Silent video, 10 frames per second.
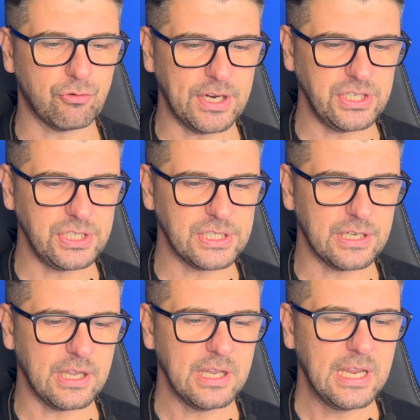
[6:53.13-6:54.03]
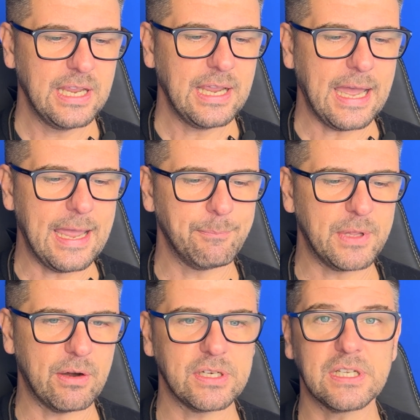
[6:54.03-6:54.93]
register. Um,
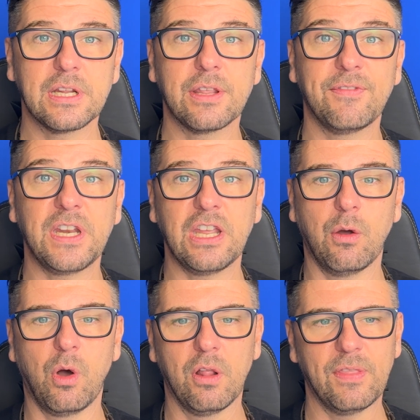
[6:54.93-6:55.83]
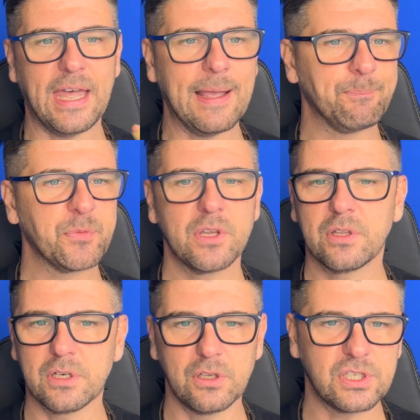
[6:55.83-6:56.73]
there is another video on that
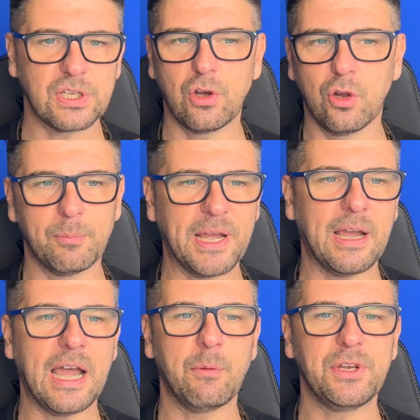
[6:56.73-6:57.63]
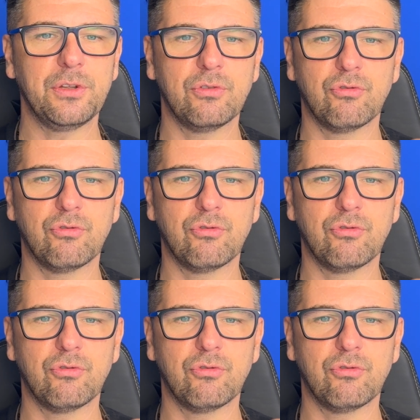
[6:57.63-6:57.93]
that looks at all about how we do the